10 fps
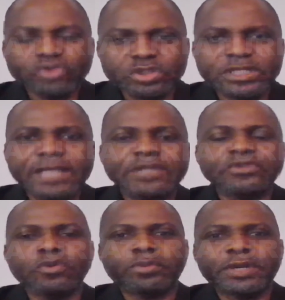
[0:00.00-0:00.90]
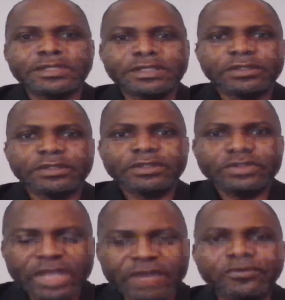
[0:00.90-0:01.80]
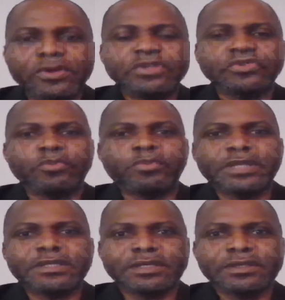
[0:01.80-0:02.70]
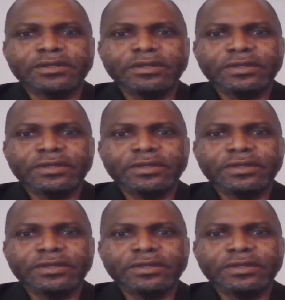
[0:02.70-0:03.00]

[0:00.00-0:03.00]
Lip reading: Total is operating, Chevron is operating.